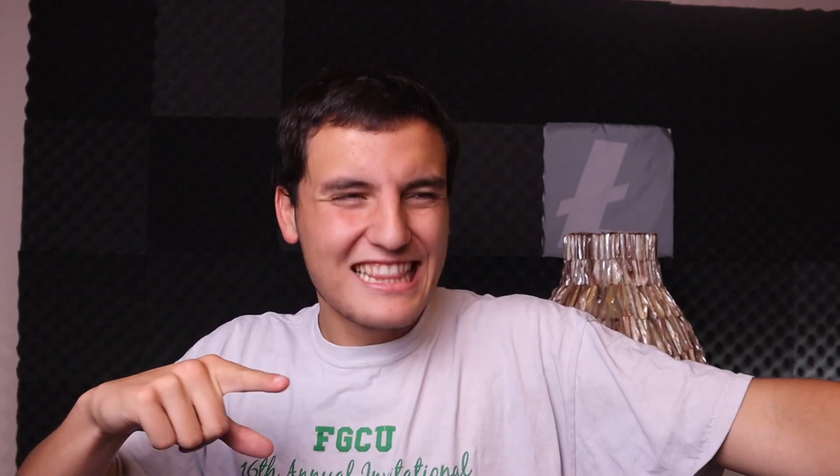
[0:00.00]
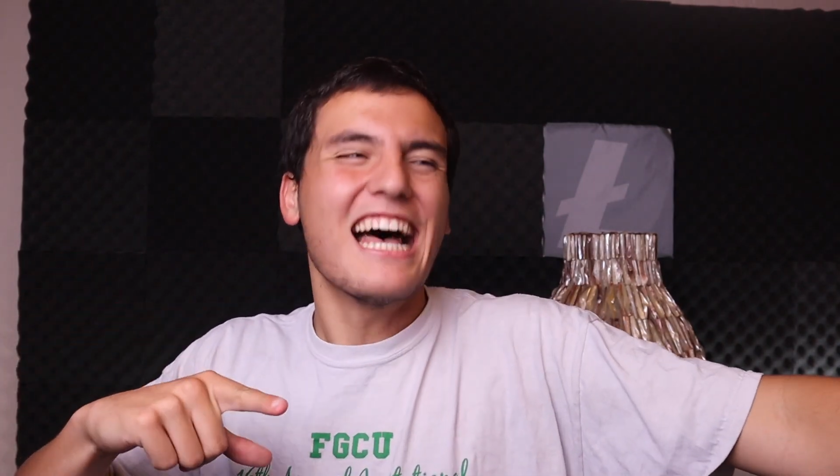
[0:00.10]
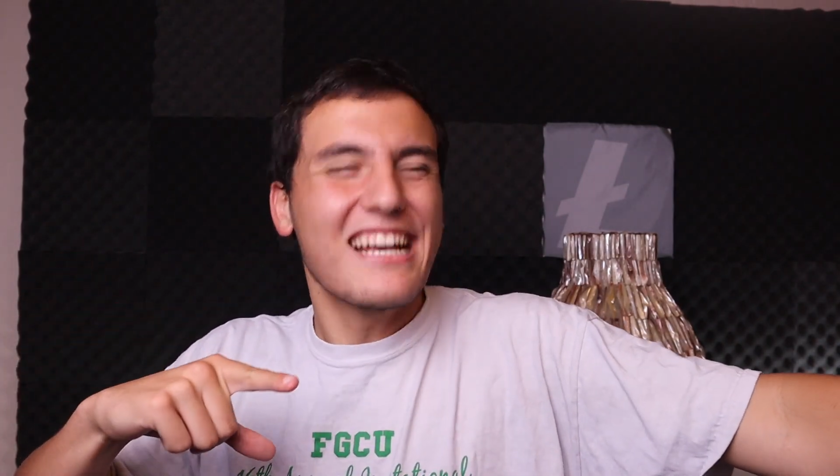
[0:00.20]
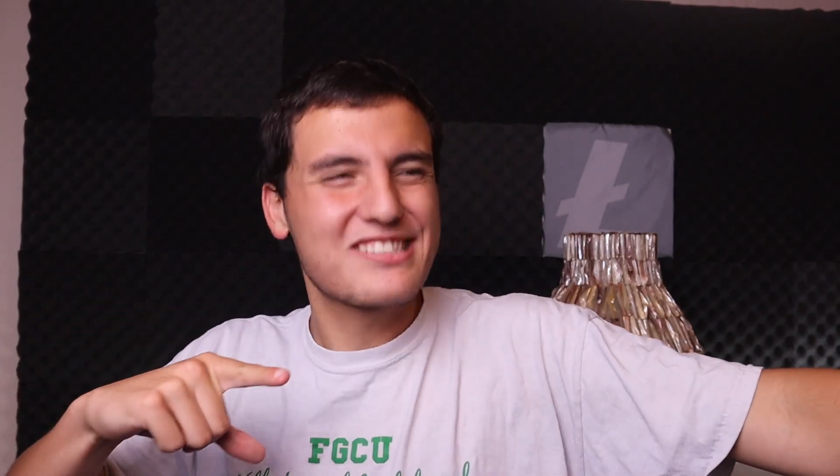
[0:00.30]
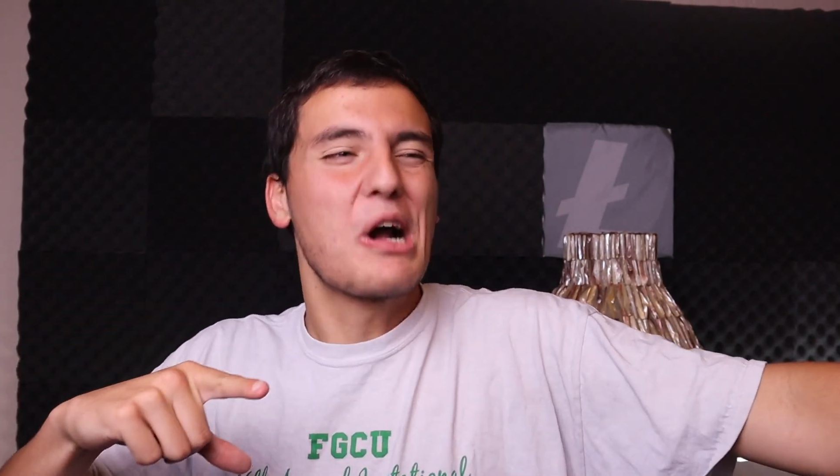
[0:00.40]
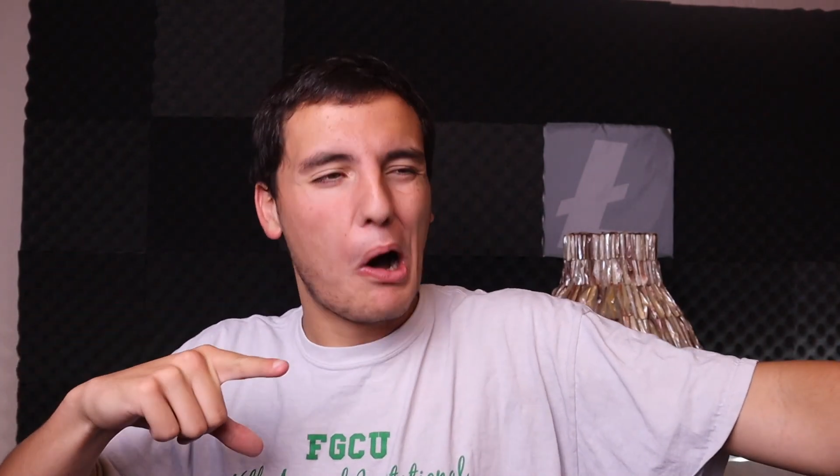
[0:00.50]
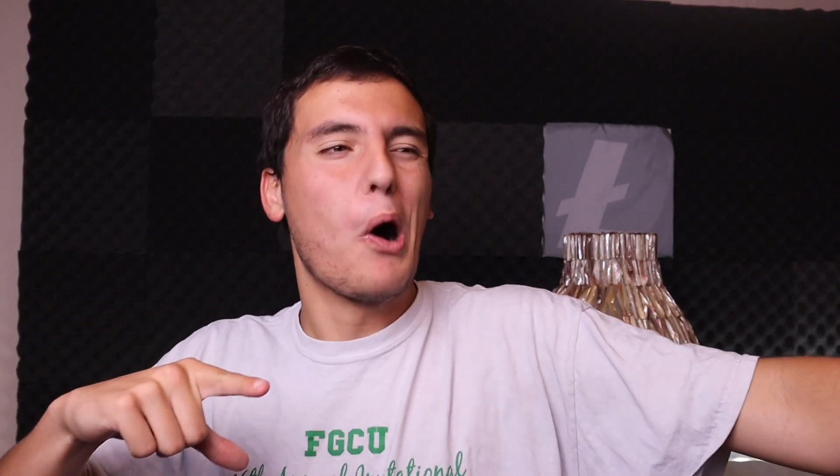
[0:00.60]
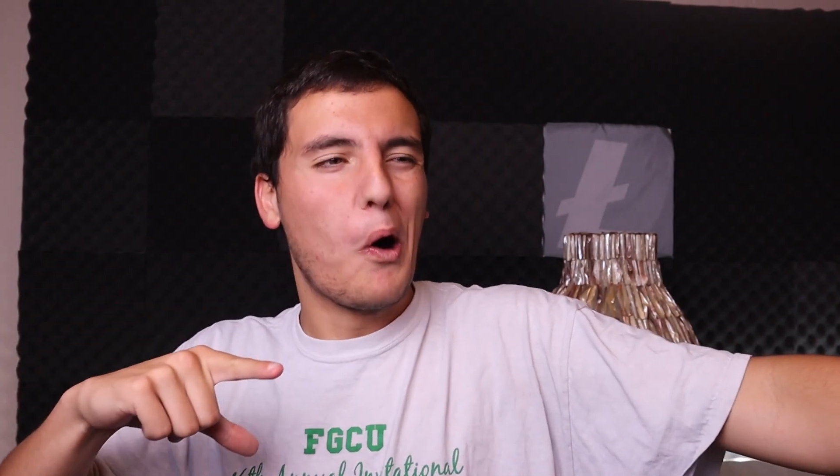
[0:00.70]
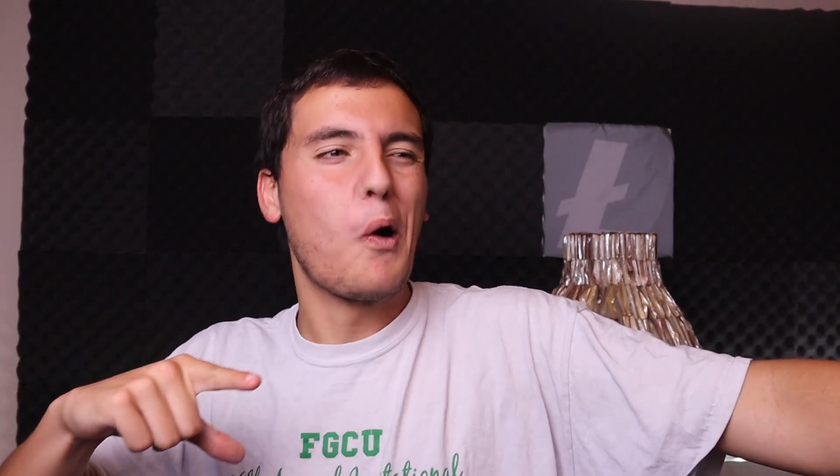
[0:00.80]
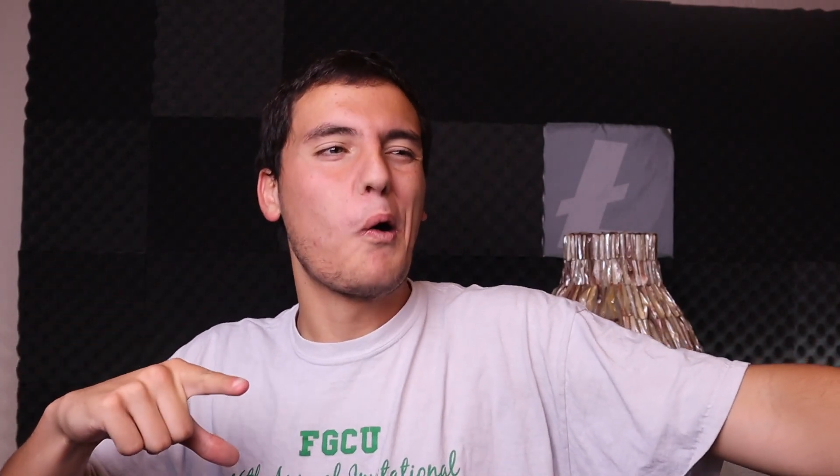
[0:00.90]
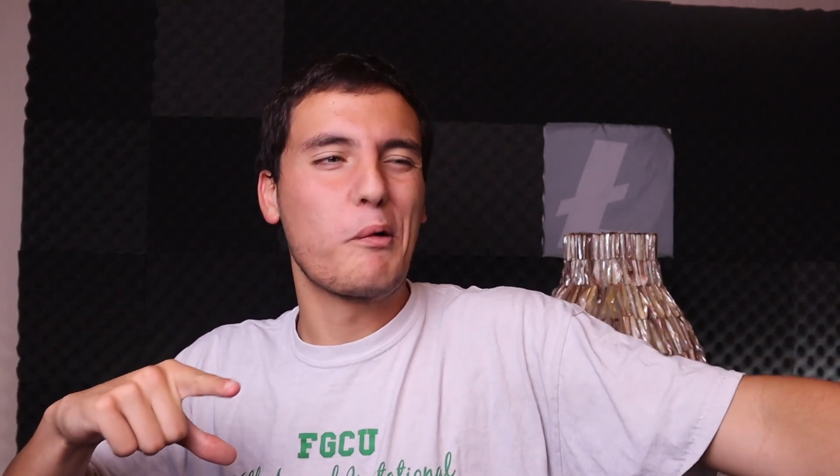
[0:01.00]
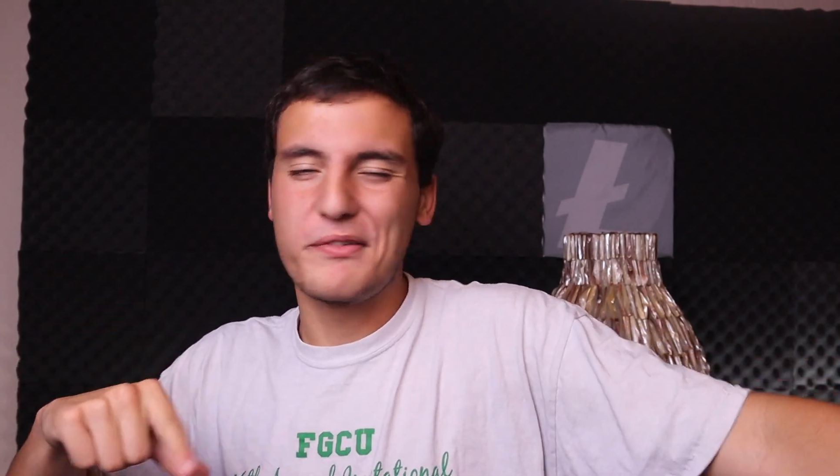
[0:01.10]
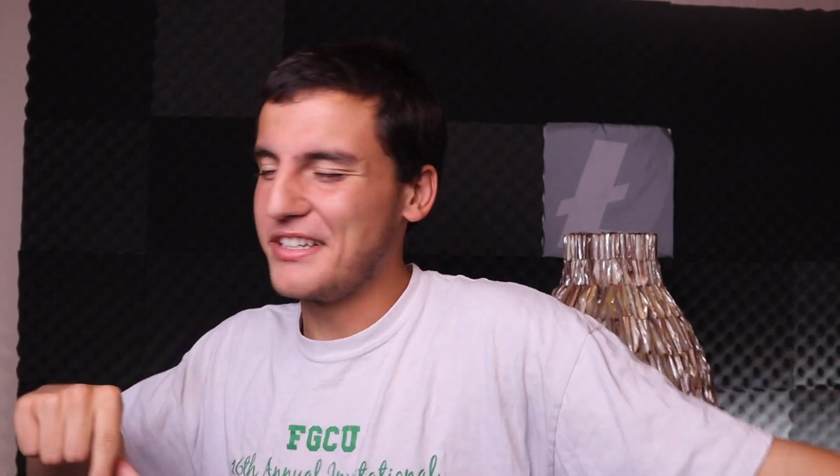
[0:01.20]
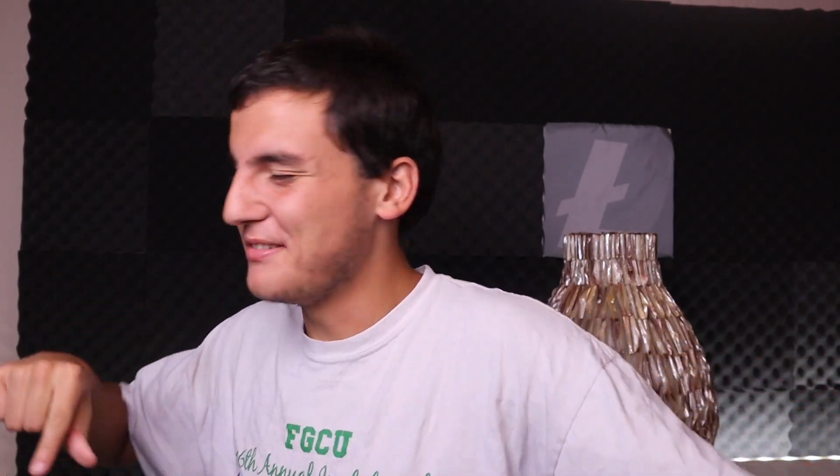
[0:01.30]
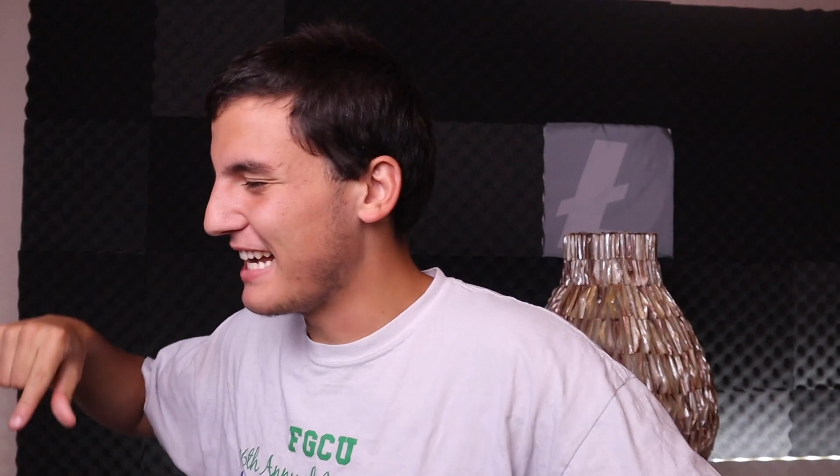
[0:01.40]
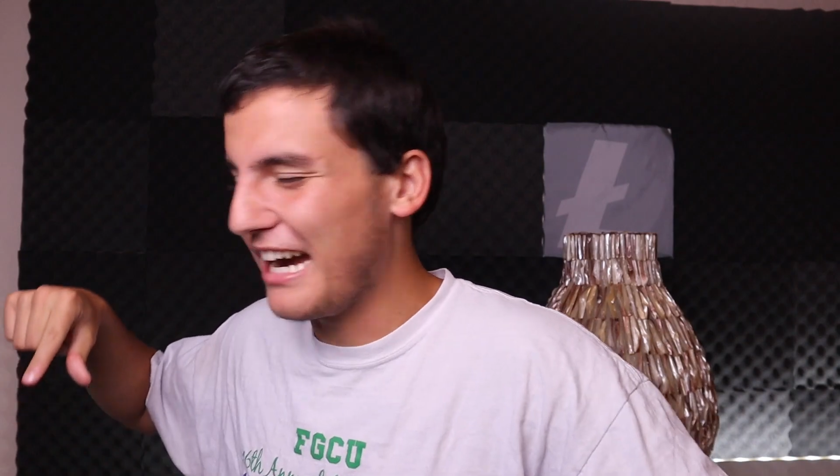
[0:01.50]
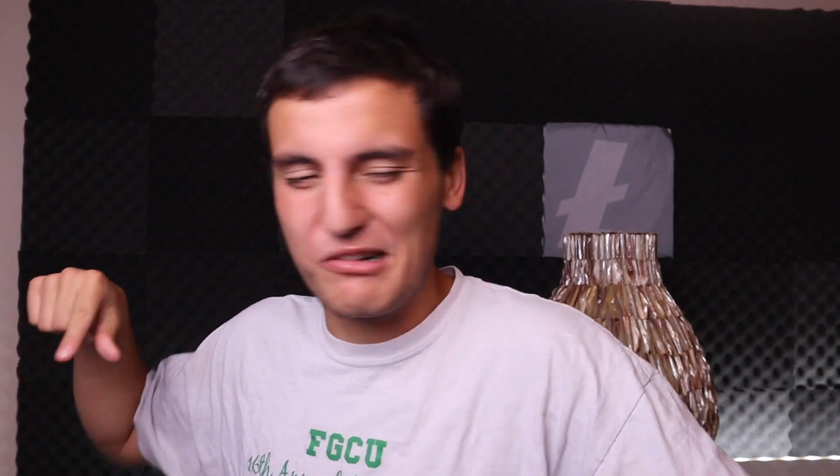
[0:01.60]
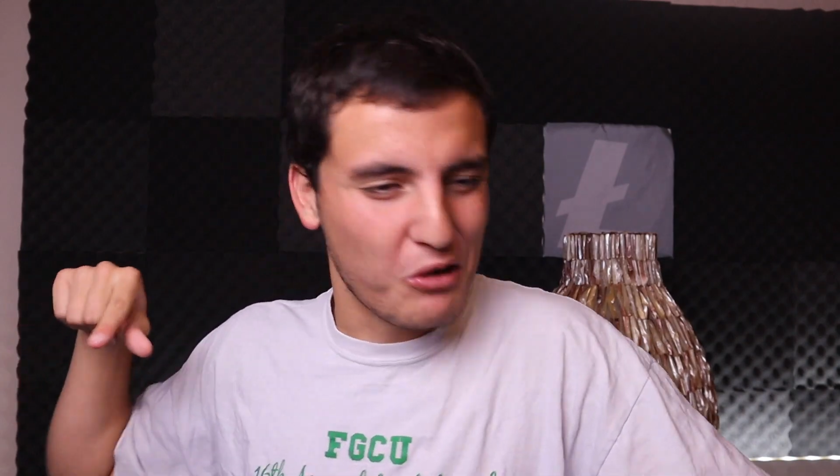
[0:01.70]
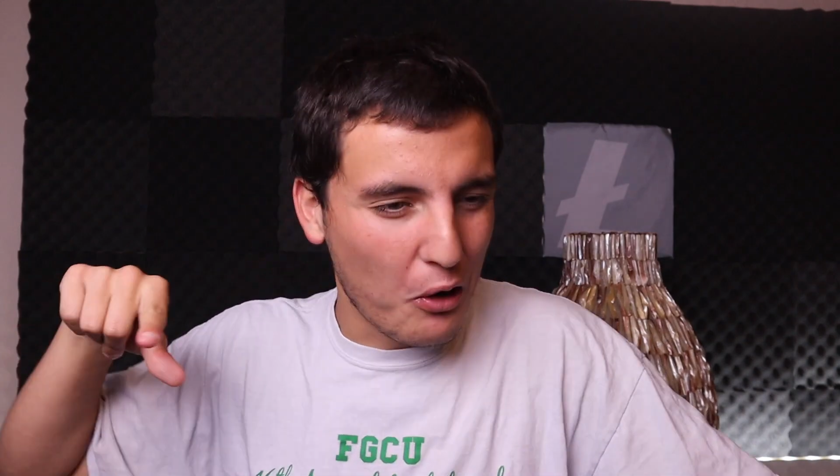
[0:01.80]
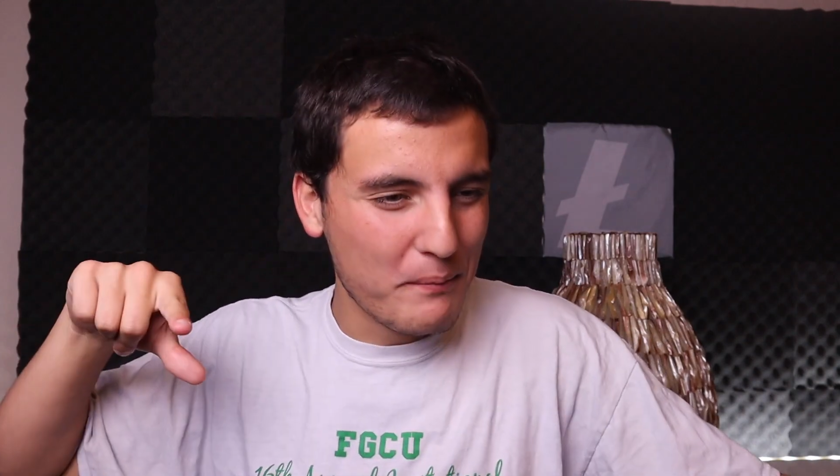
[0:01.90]
Let's go! We got
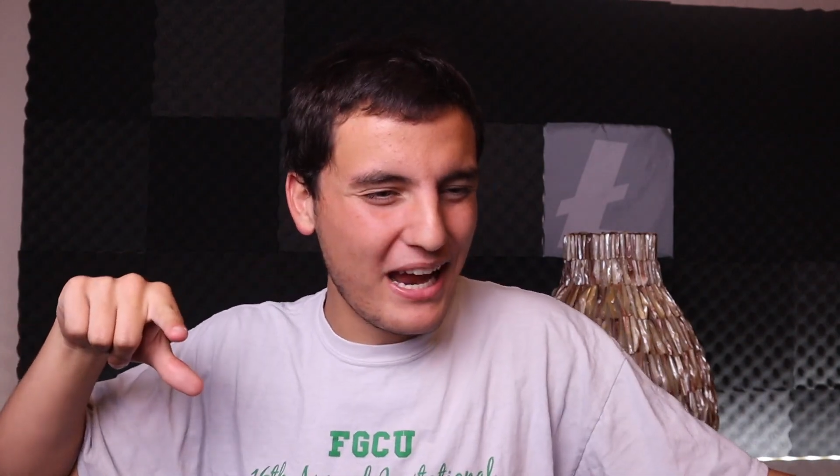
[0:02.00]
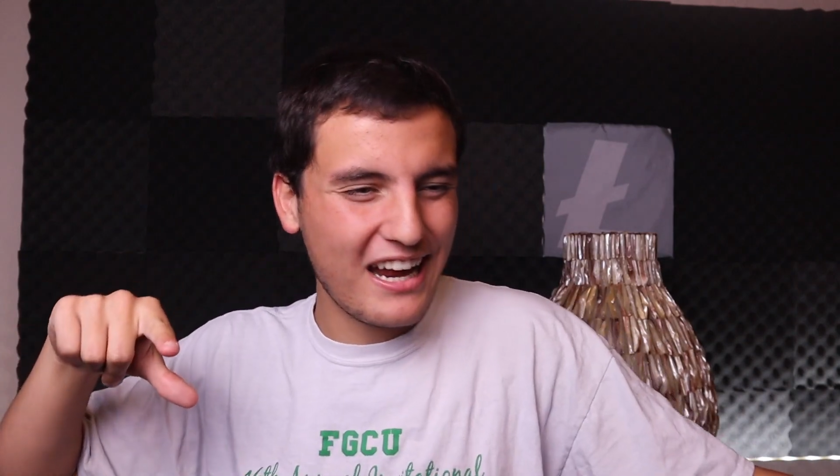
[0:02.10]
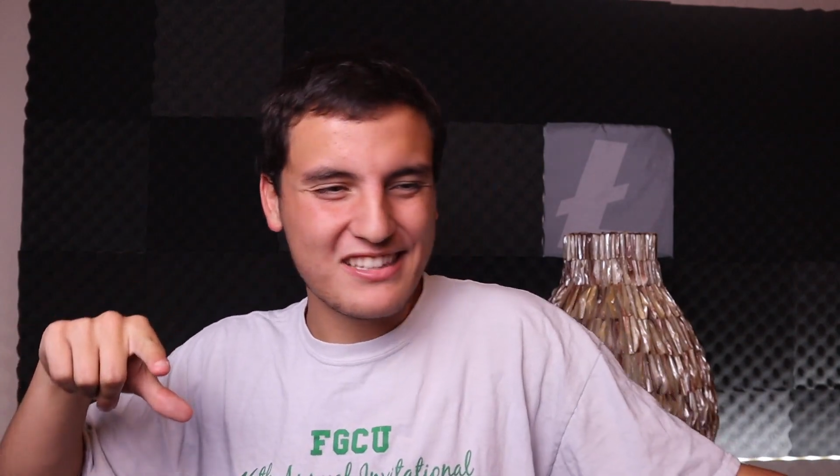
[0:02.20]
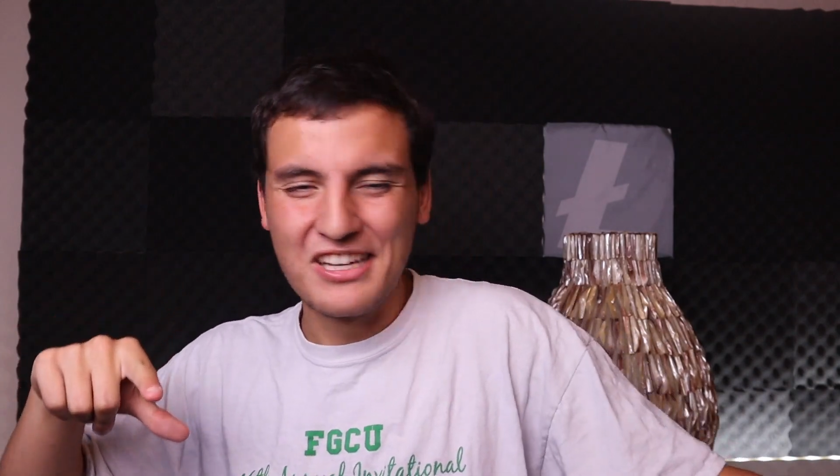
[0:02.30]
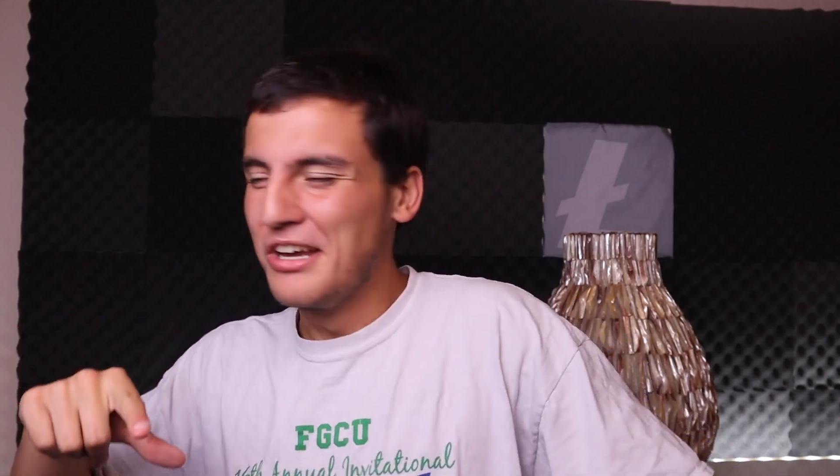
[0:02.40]
romance,